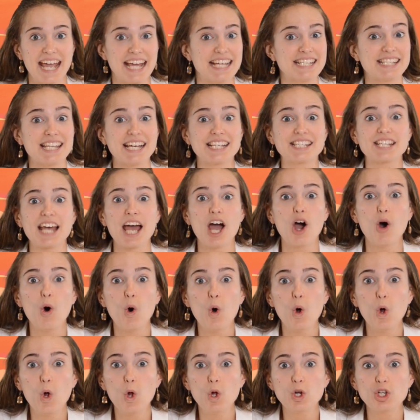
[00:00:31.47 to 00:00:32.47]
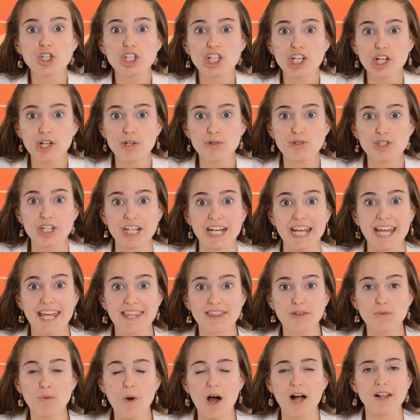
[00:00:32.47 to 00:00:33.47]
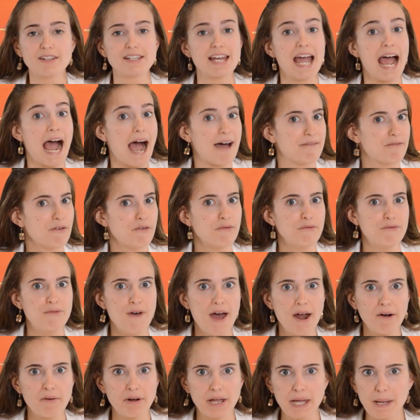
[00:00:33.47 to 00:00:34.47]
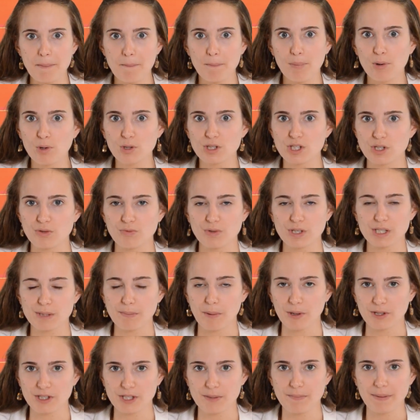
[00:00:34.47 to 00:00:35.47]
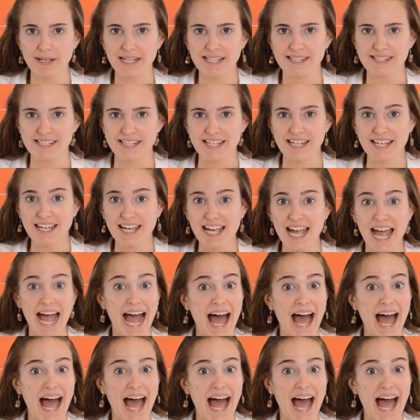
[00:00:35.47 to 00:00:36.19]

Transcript: is that all children in the world have a very important responsibility,